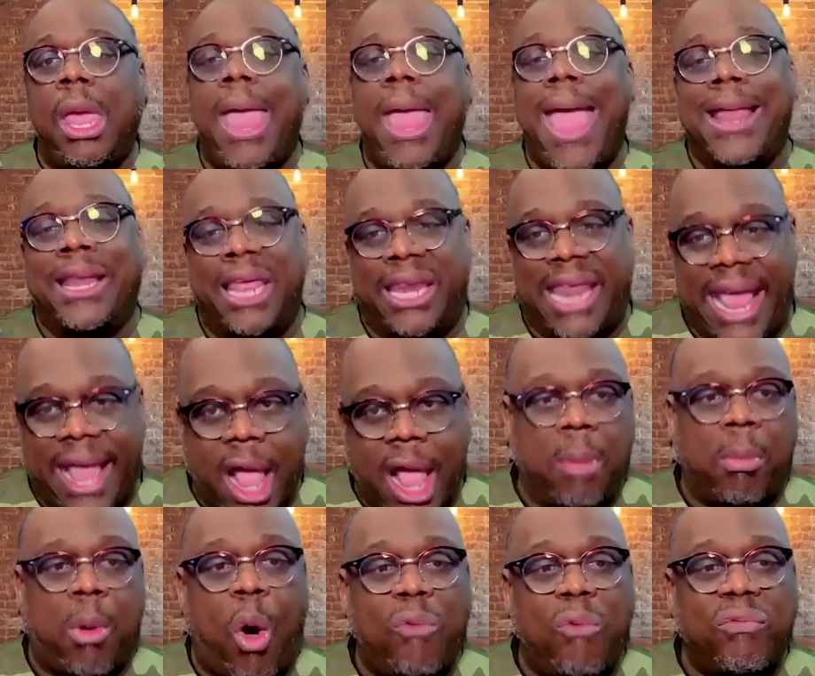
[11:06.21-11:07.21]
And then they
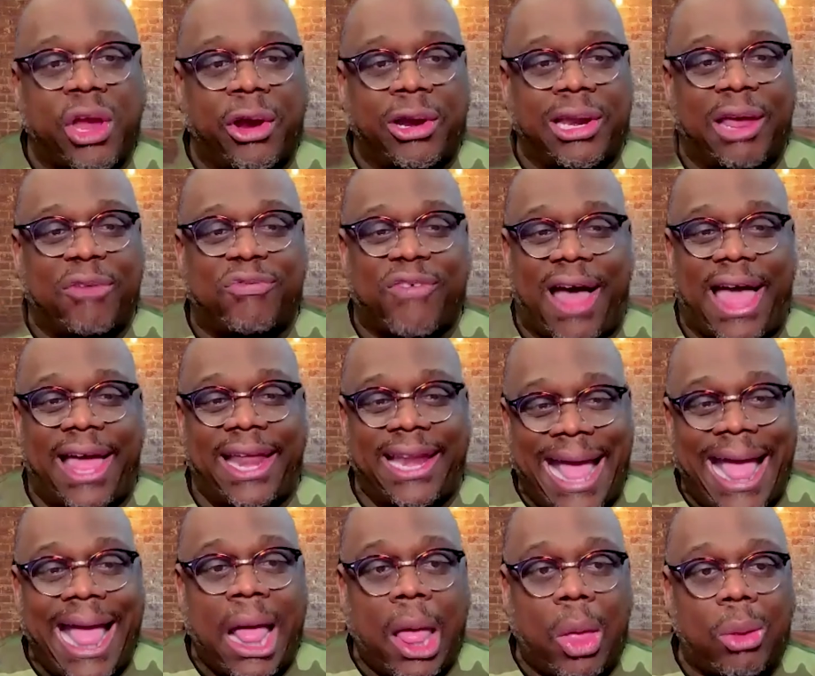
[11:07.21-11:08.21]
come over here and they find
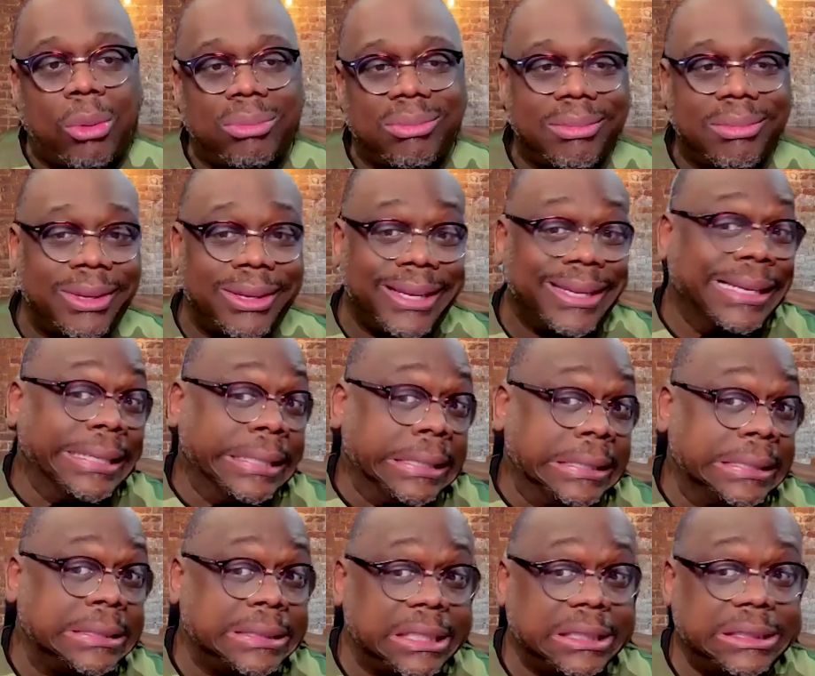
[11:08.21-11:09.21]
out,
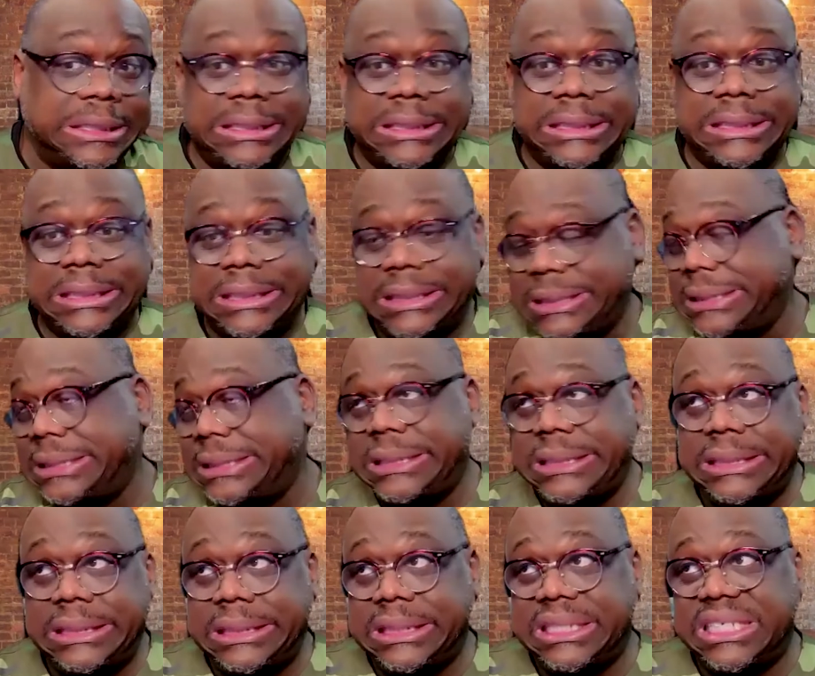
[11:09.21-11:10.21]
this
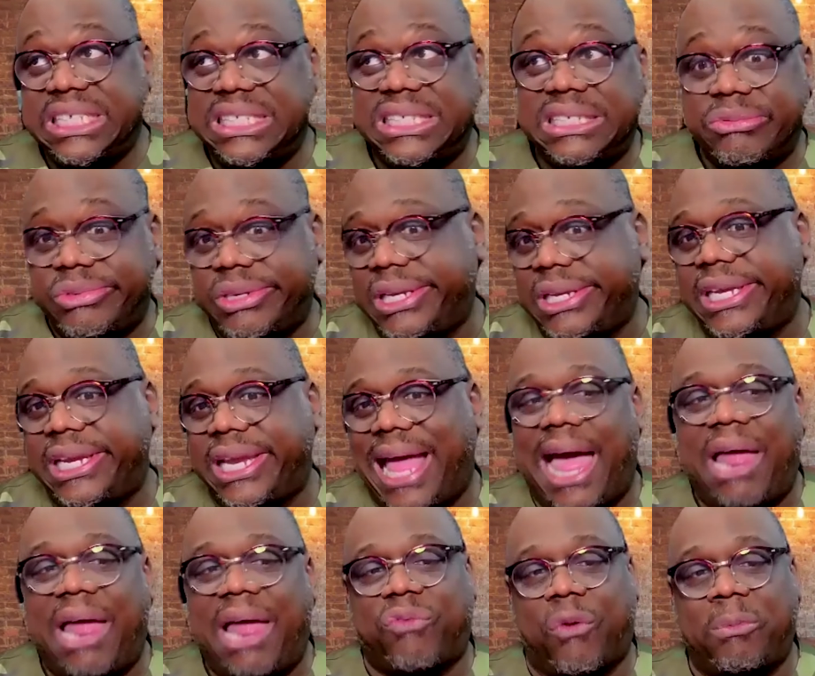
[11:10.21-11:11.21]
is really
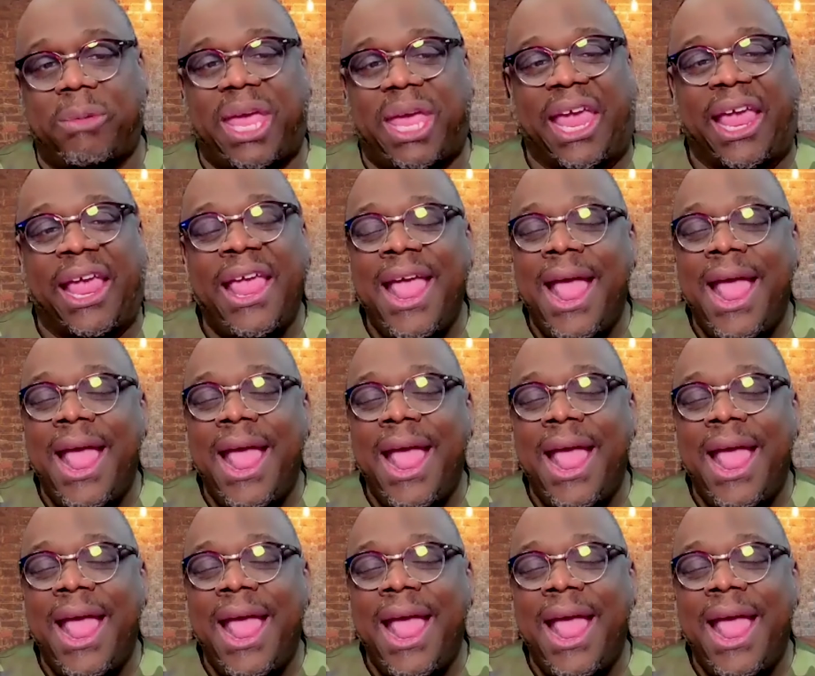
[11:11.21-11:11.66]
not for me.